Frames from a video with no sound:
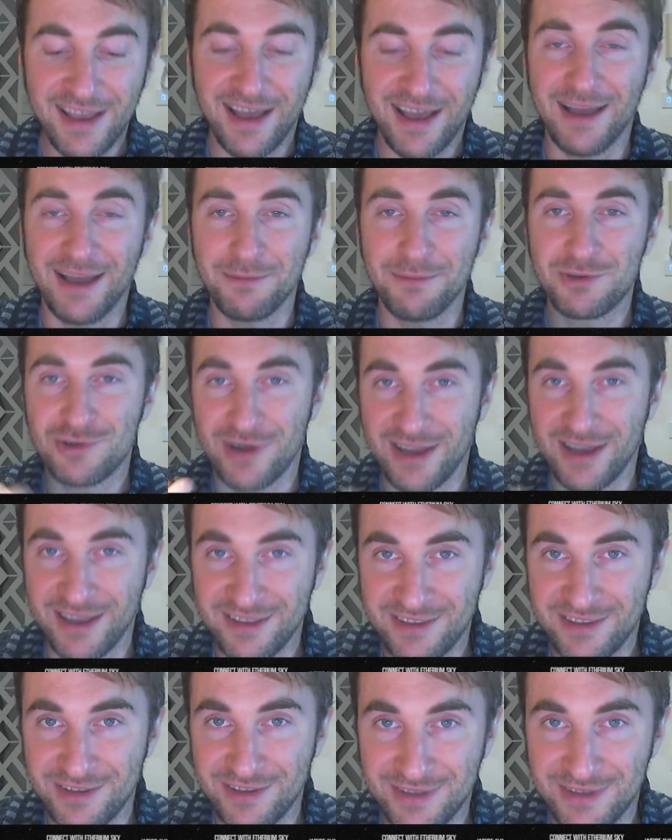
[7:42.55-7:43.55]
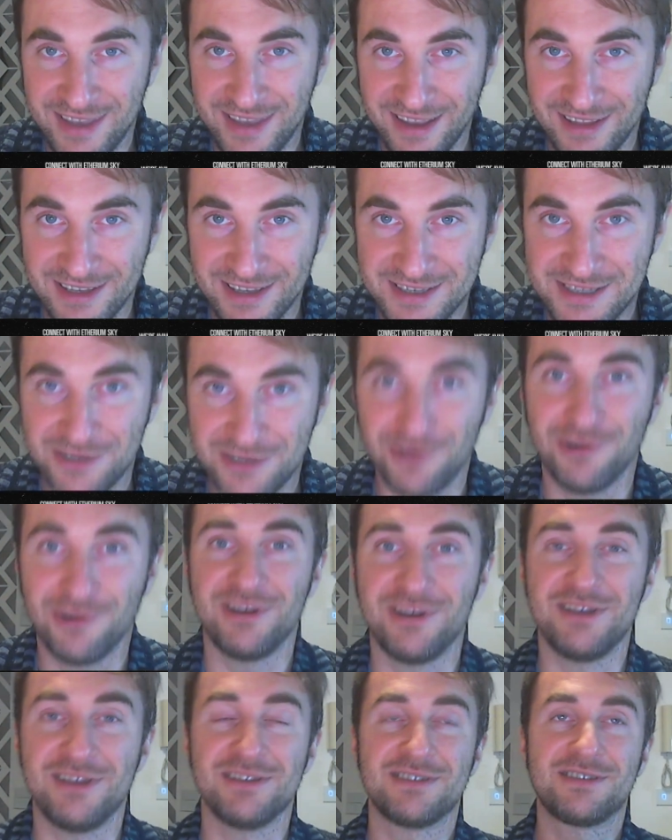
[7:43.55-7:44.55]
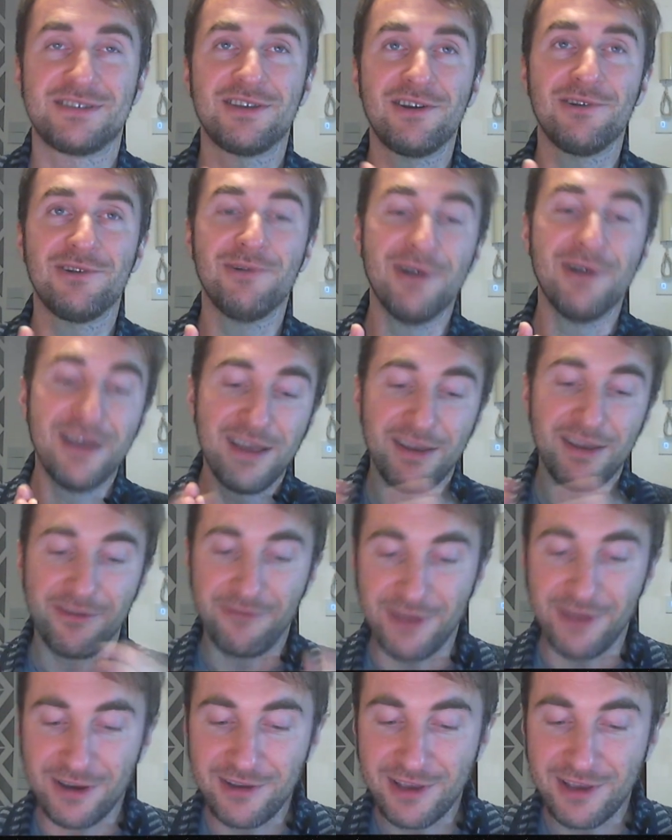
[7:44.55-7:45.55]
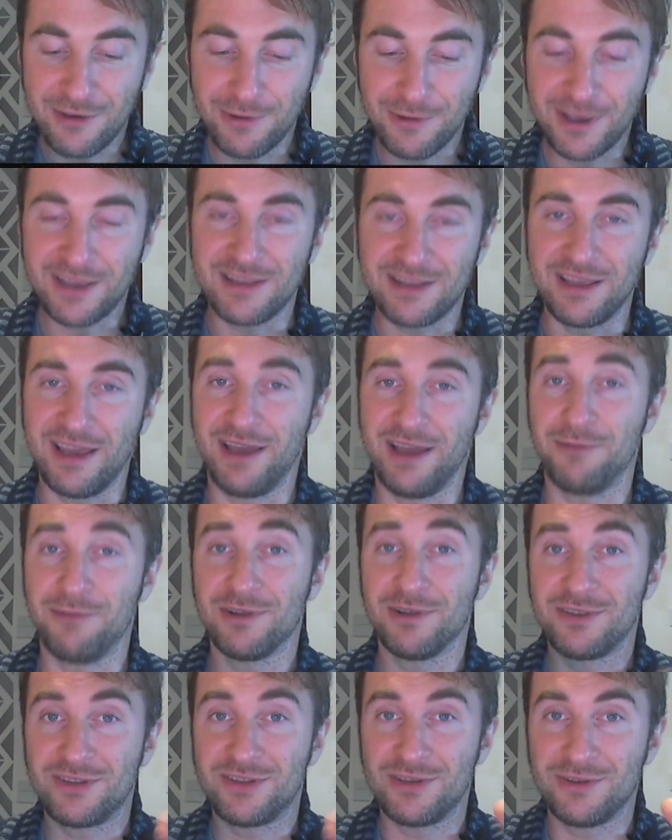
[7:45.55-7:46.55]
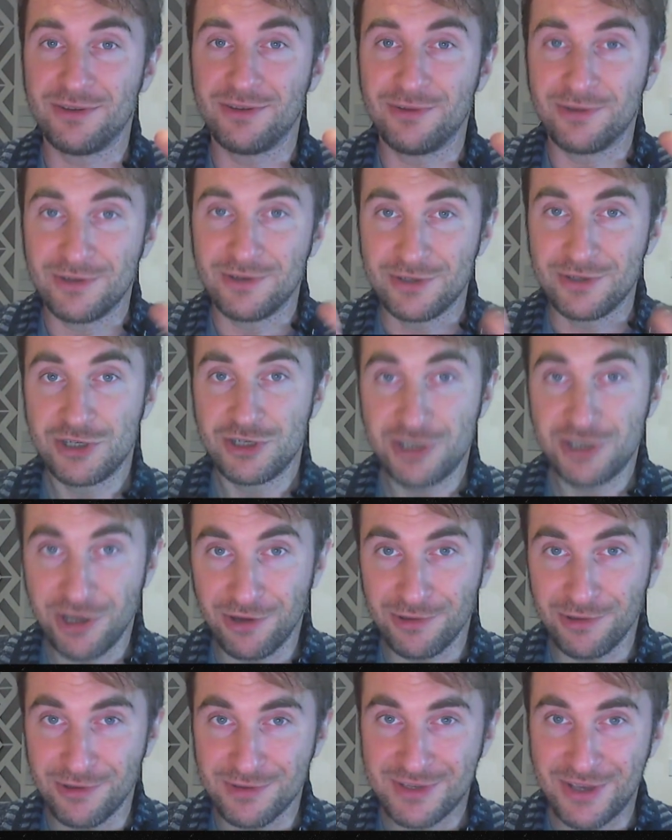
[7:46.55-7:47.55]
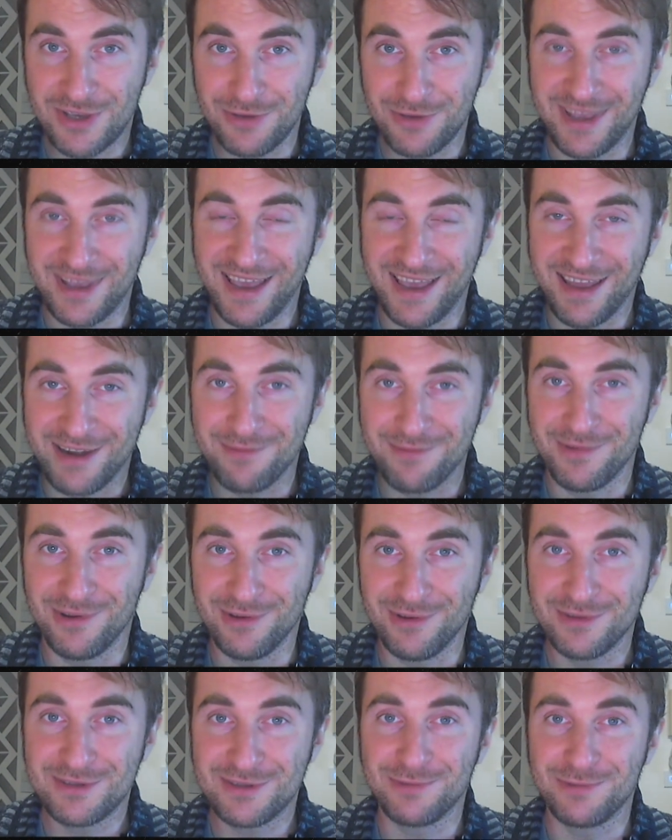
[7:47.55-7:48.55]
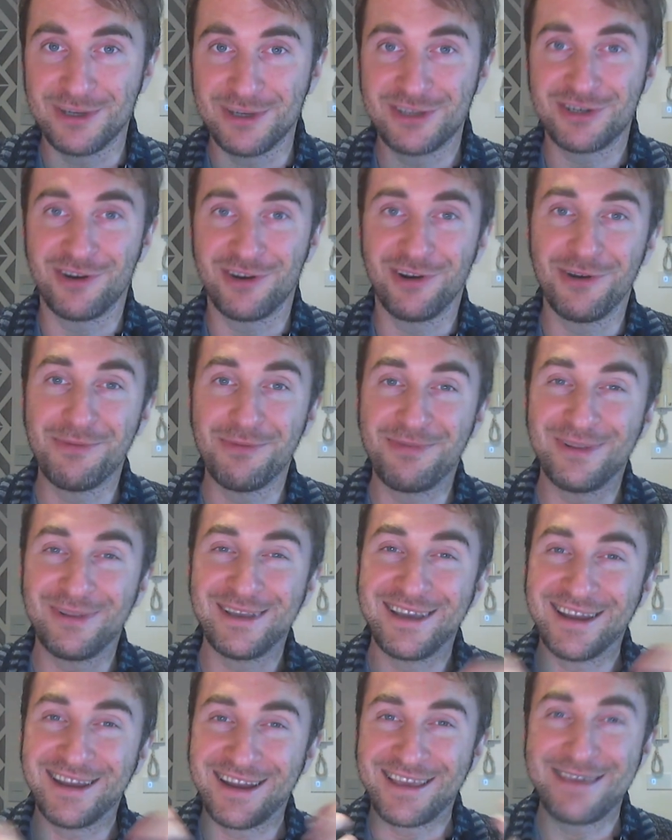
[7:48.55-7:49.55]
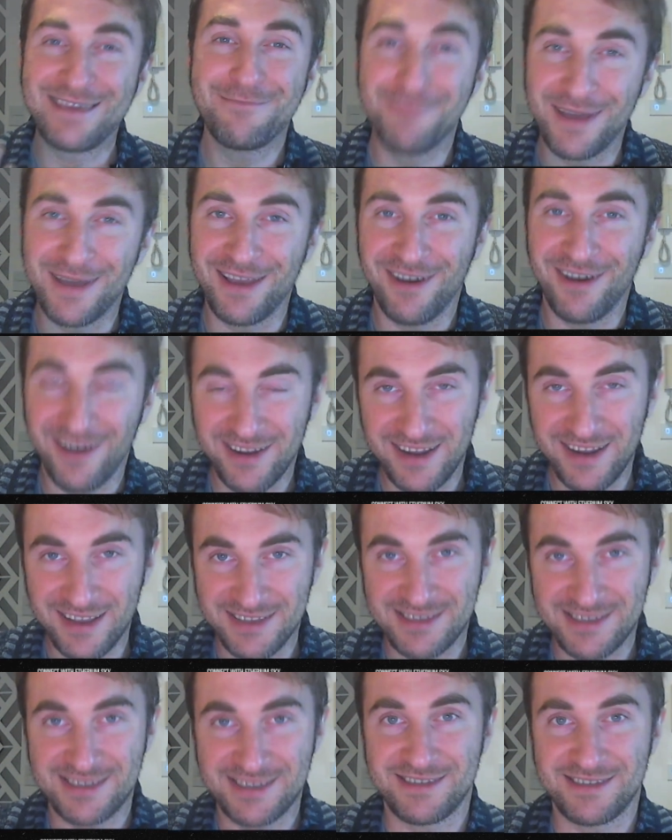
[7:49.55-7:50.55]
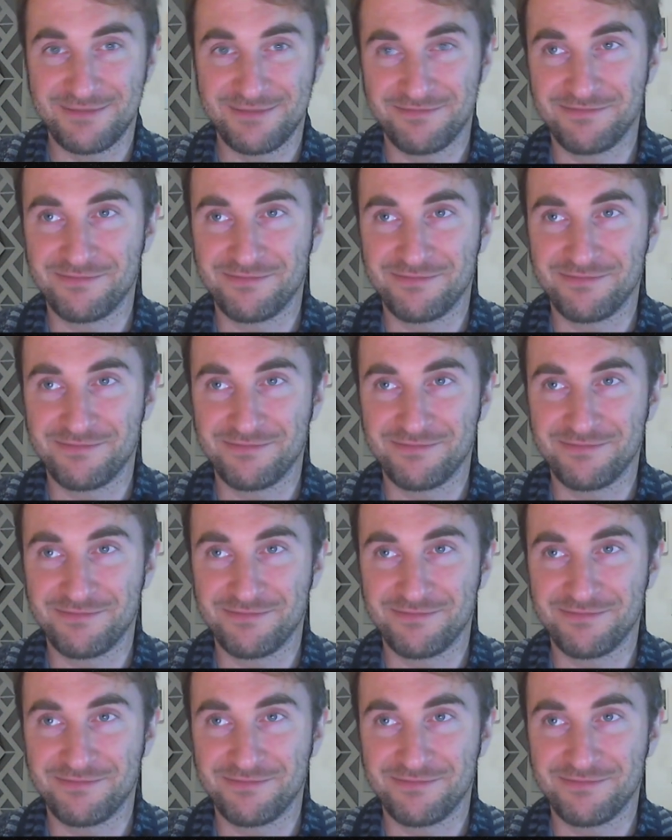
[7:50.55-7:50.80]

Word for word: I'm trying to tell a story. So very quickly, I want to show those cute animals, which are hopefully going to keep my audience